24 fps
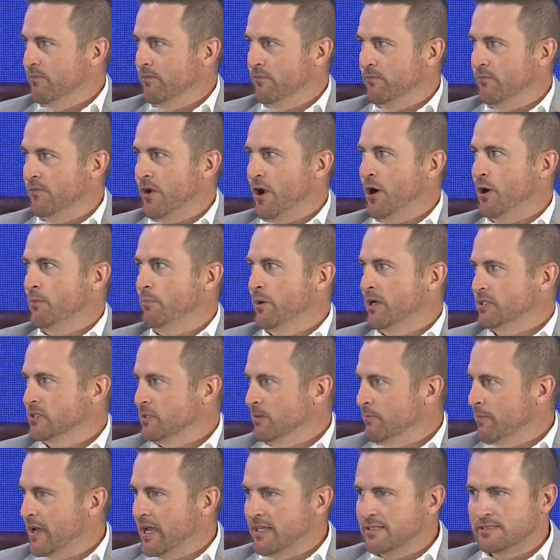very much a
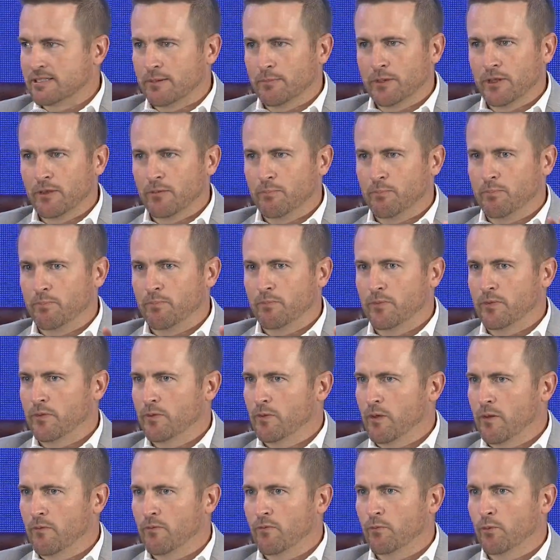mess. I mean,
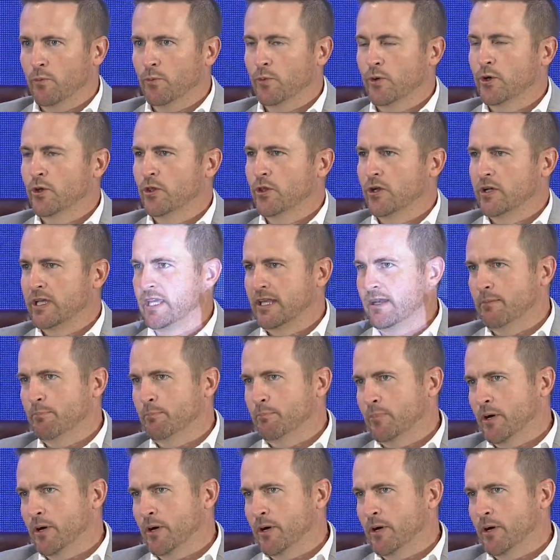when we were looking at